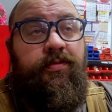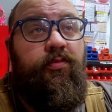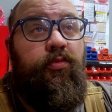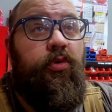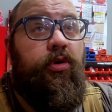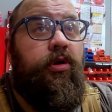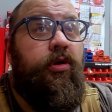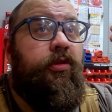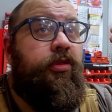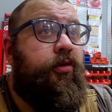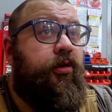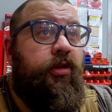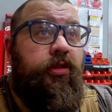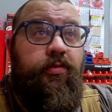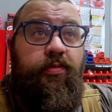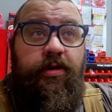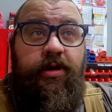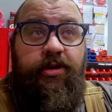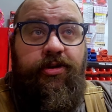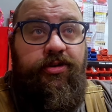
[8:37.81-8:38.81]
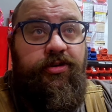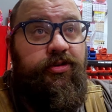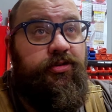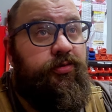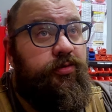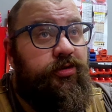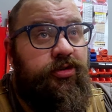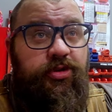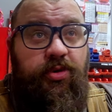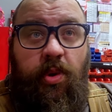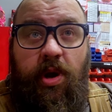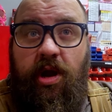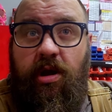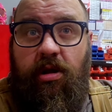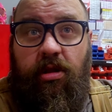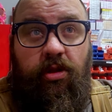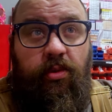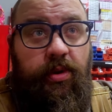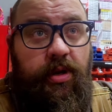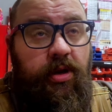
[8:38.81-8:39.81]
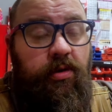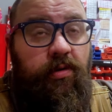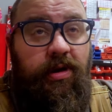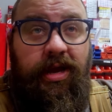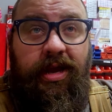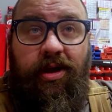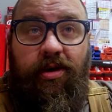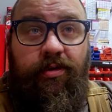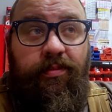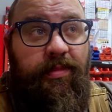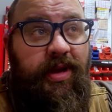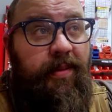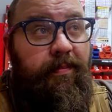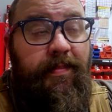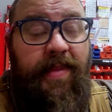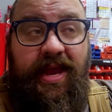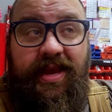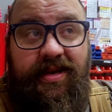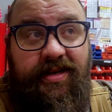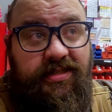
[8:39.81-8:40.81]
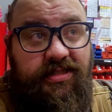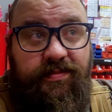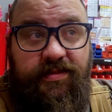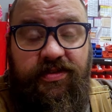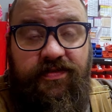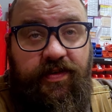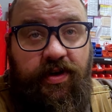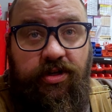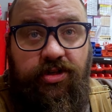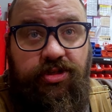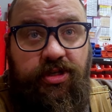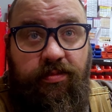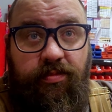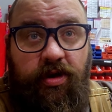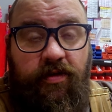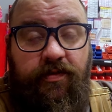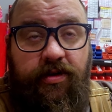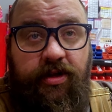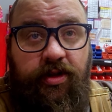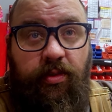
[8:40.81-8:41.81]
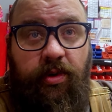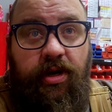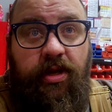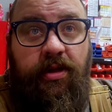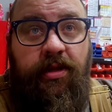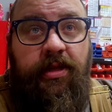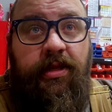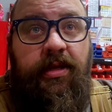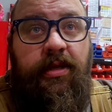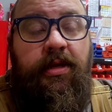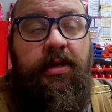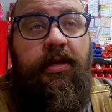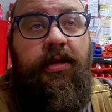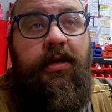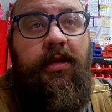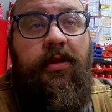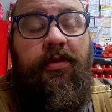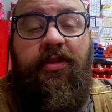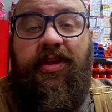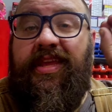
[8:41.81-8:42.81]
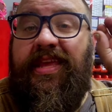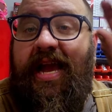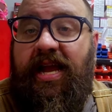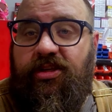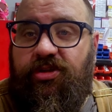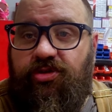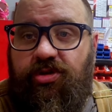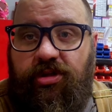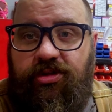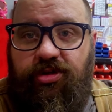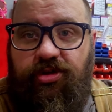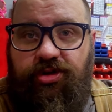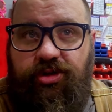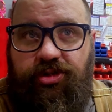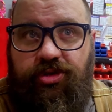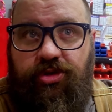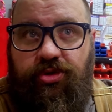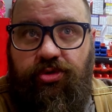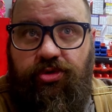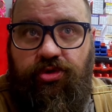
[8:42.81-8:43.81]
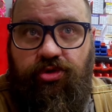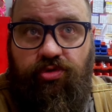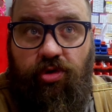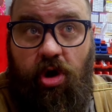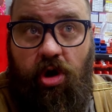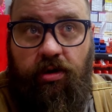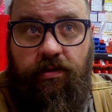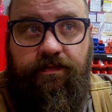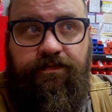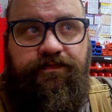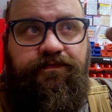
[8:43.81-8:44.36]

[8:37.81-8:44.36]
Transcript: We're 33 inches, we're square all the way around, Me mechanism is functioning perfectly well. The gas struts are just too strong.